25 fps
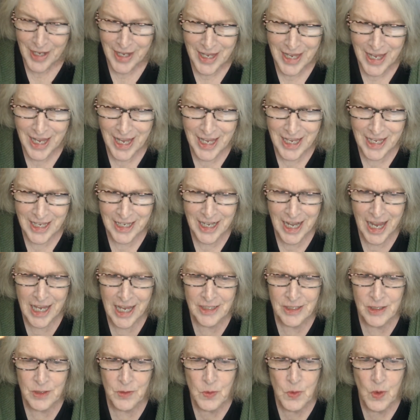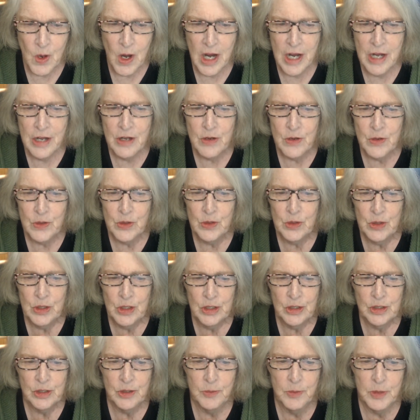And as a writer, you
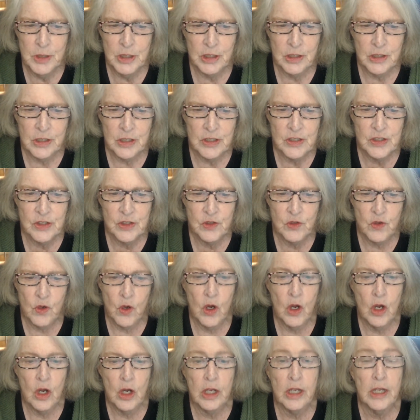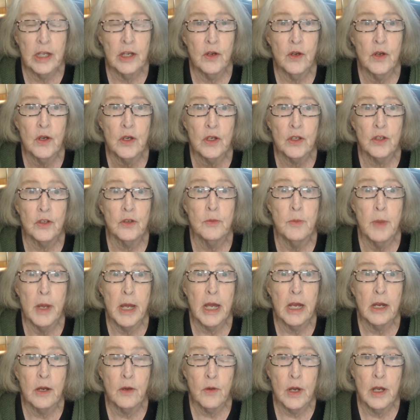need to build a strong character
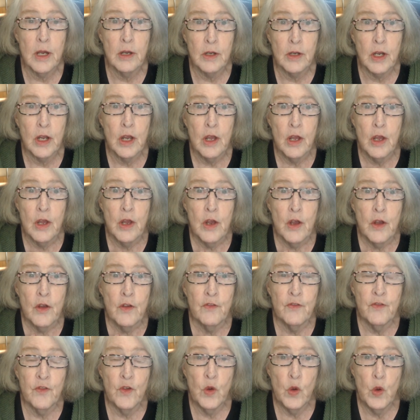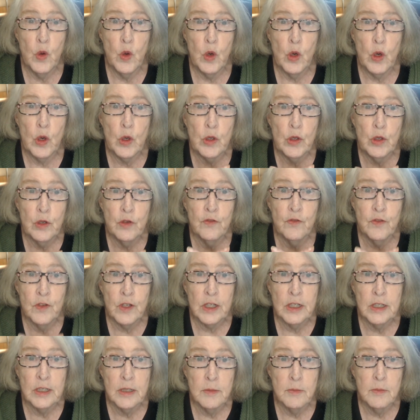background for your
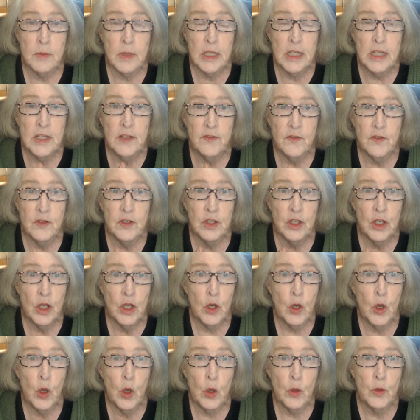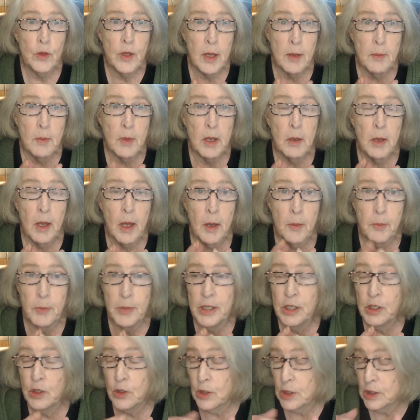victim, even though they may
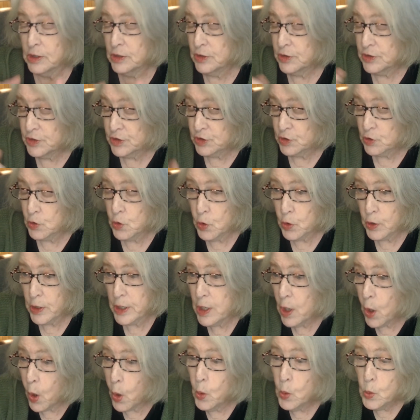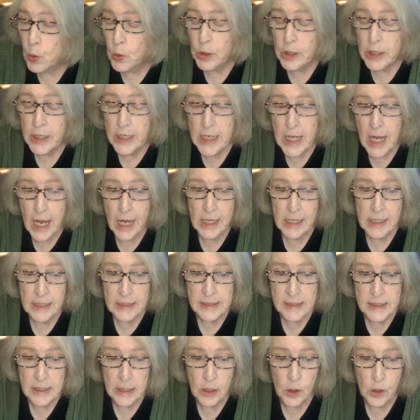appear in the story only as
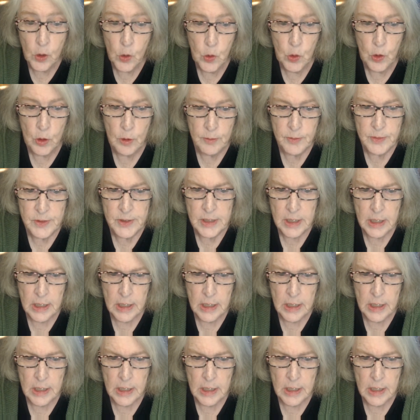a corpse.